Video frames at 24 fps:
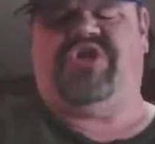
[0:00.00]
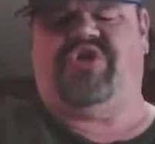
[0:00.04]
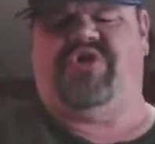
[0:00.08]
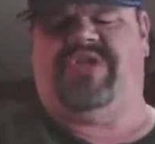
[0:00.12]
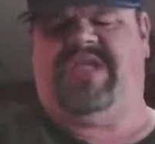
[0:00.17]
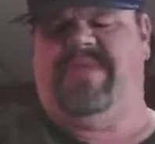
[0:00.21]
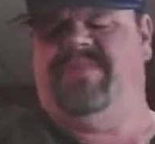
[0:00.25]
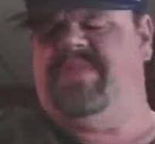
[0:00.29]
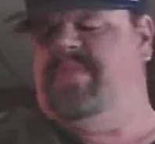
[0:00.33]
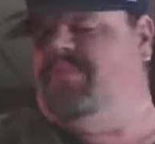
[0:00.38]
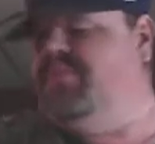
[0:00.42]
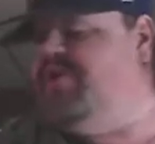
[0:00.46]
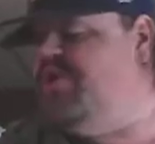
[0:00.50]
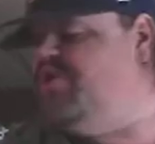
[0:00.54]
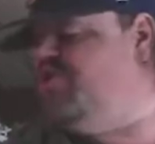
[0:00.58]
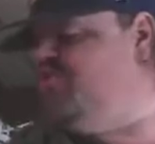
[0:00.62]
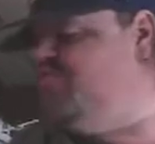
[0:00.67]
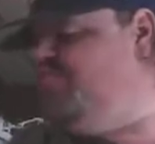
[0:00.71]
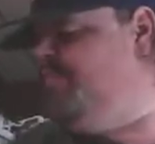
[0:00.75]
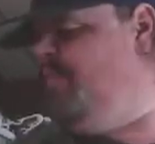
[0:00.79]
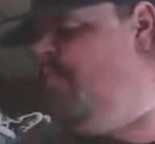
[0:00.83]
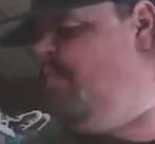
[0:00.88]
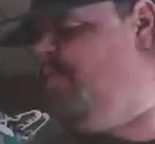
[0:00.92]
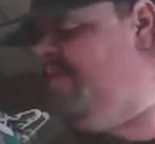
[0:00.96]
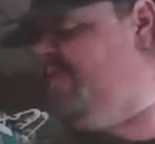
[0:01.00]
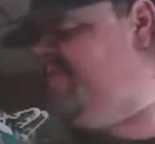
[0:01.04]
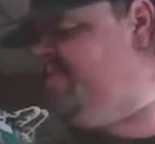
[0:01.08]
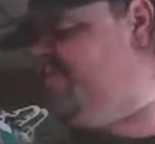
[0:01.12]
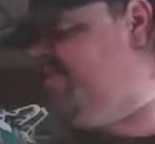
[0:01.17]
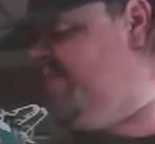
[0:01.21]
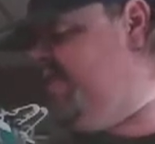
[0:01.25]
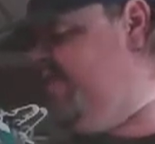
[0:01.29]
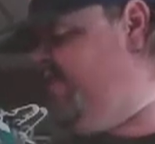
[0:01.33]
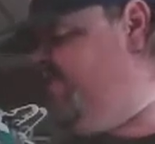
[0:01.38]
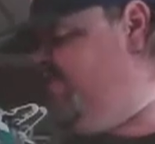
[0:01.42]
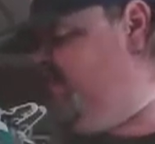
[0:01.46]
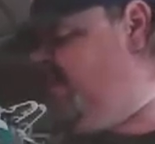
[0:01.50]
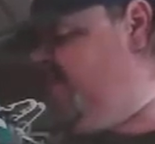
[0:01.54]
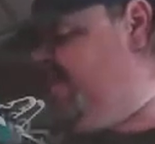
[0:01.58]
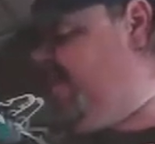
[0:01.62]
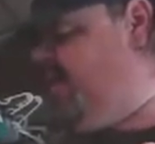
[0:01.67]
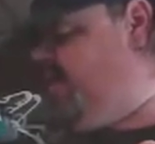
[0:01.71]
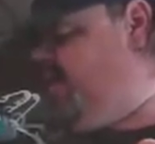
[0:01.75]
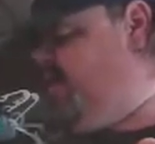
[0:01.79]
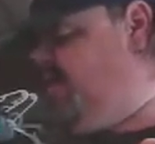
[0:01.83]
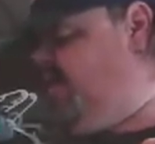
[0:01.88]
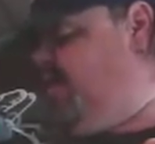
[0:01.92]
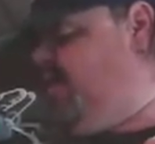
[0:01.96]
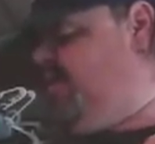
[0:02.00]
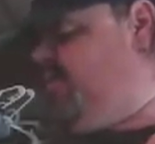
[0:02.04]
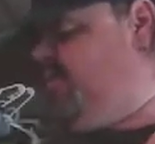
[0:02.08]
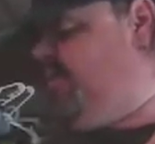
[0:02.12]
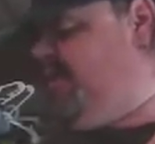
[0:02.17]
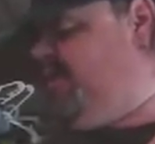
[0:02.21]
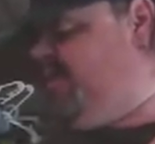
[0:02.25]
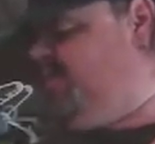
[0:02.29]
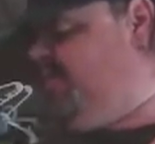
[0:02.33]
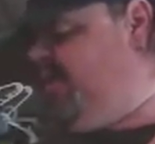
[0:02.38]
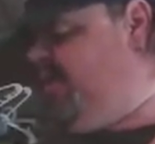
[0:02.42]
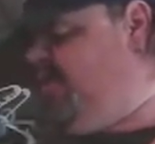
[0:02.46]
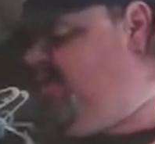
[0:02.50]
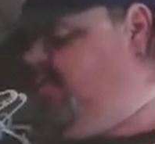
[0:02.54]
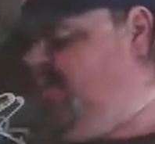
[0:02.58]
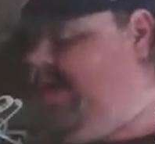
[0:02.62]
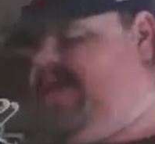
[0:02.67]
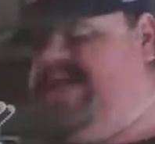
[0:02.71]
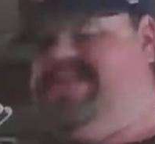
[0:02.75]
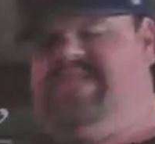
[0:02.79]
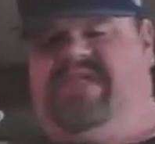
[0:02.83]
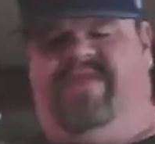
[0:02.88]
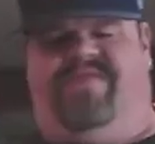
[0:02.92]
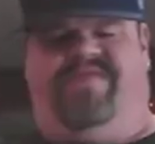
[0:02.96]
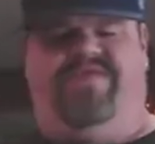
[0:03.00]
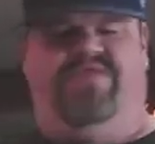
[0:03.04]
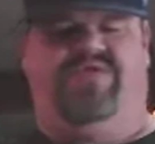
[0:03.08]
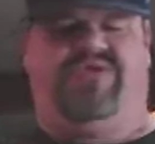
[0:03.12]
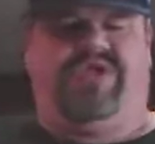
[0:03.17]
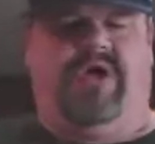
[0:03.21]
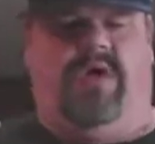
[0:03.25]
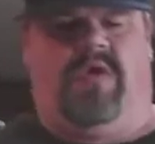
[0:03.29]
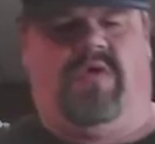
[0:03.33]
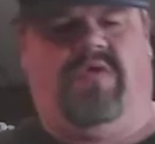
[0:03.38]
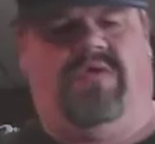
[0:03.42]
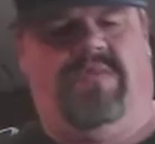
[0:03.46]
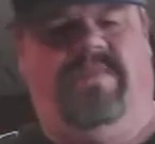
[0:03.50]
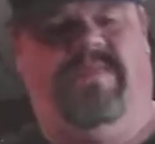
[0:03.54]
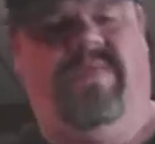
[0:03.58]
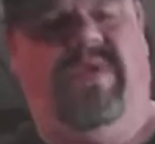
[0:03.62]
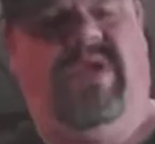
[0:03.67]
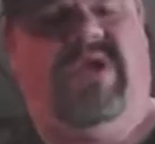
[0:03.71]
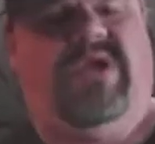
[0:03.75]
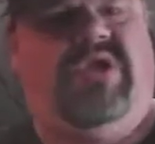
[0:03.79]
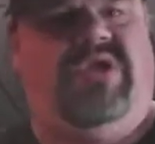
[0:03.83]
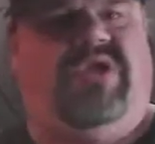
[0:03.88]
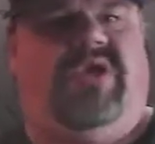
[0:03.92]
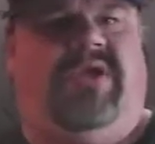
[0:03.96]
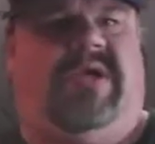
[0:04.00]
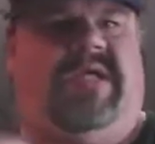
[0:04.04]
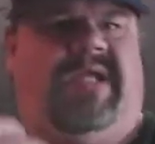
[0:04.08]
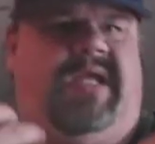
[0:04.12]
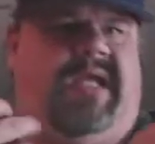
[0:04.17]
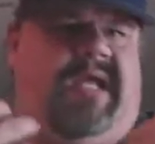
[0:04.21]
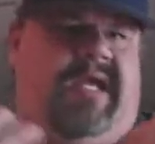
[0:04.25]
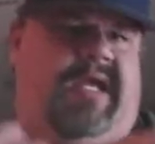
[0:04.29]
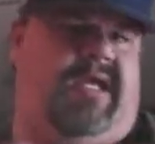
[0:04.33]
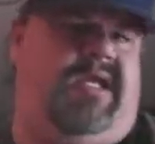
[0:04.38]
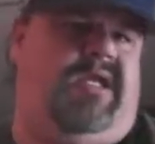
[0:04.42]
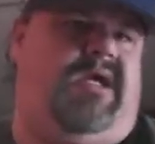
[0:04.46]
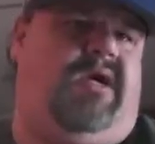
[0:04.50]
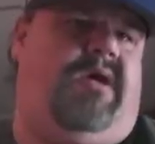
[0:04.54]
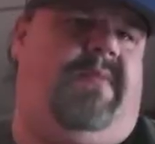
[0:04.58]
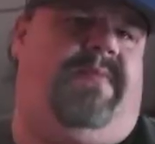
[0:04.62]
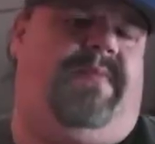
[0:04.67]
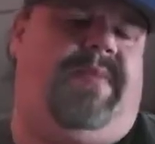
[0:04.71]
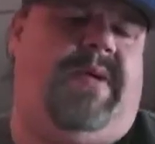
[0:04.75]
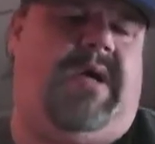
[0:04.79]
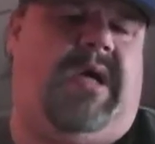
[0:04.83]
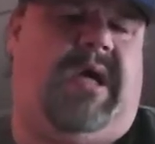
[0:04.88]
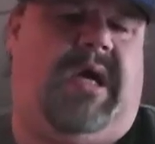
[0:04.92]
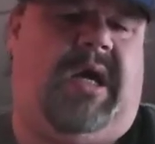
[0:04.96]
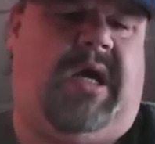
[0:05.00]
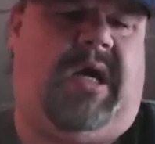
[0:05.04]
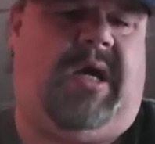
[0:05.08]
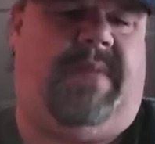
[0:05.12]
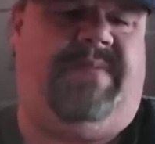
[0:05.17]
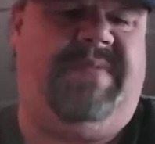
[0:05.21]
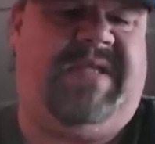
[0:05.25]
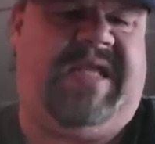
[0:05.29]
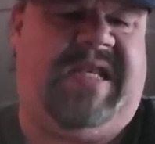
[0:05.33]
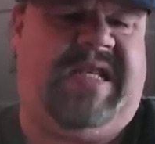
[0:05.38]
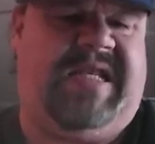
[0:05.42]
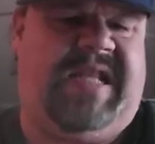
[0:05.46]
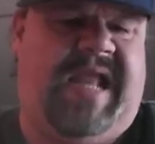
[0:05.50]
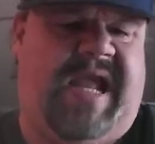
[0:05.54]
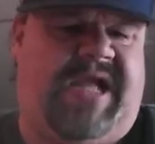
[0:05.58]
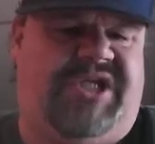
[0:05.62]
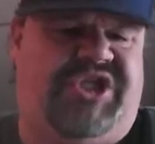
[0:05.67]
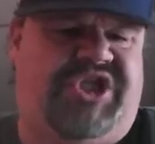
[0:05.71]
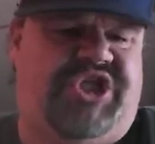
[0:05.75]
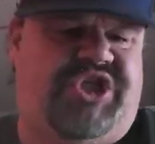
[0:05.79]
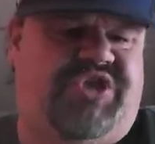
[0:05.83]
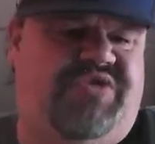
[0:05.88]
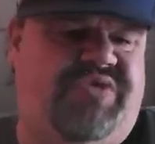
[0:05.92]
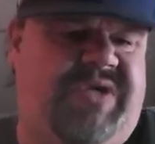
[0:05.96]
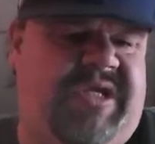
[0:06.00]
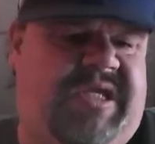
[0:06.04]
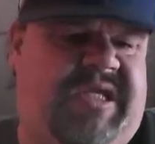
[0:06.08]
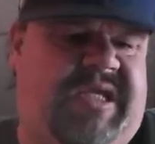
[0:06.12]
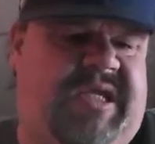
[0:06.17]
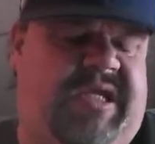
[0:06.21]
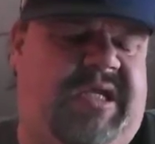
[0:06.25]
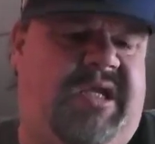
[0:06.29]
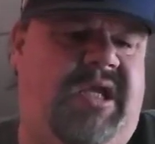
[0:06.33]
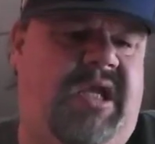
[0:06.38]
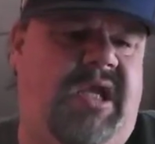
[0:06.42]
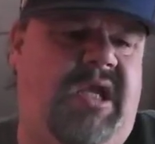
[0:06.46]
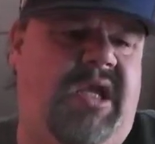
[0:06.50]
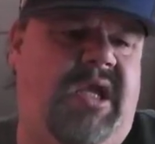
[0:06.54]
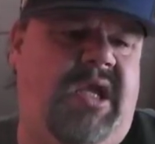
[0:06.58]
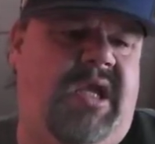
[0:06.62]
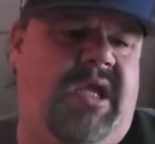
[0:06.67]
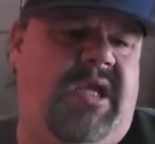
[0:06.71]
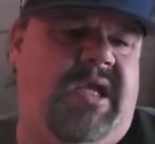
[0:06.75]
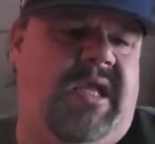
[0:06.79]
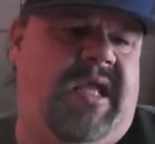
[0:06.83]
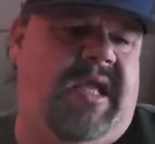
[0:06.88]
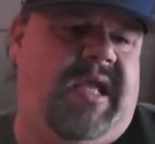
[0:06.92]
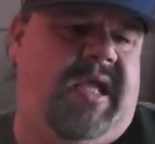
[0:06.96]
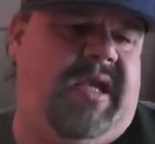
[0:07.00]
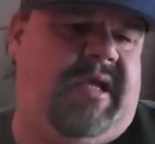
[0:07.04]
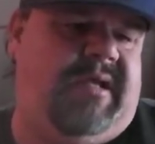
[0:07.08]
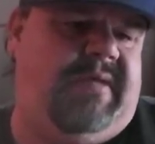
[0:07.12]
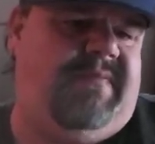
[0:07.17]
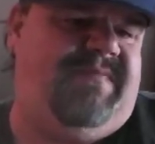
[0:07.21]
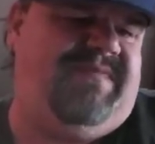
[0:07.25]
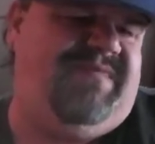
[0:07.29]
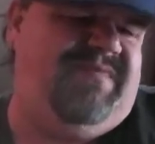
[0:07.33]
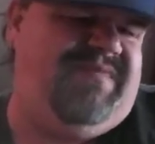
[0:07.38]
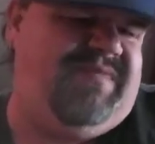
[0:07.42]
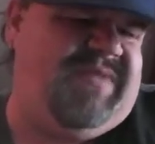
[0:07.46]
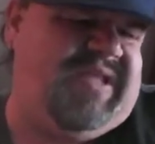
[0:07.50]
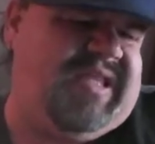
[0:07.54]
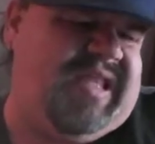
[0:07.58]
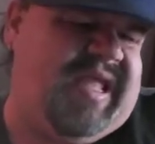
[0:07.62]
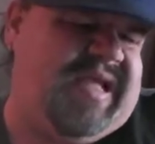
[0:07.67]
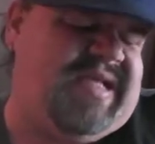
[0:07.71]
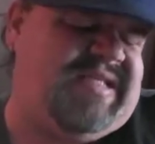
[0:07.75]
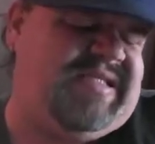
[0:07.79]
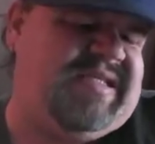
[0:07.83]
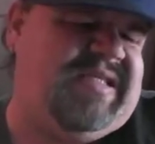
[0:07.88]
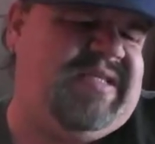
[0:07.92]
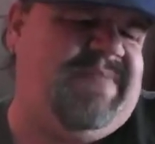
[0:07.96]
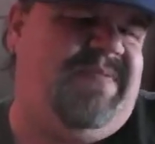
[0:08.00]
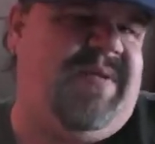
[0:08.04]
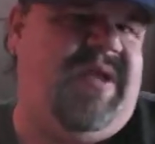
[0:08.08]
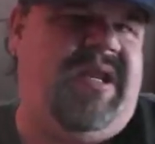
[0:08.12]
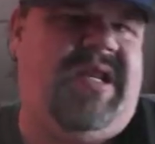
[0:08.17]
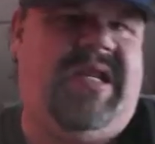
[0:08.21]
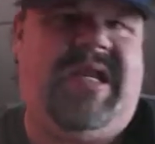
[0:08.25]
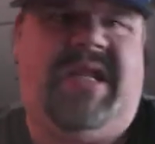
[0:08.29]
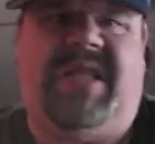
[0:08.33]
or keep the brush moist and everything, because otherwise, if you don't, you're going to end up getting that streaking. And like I said, depending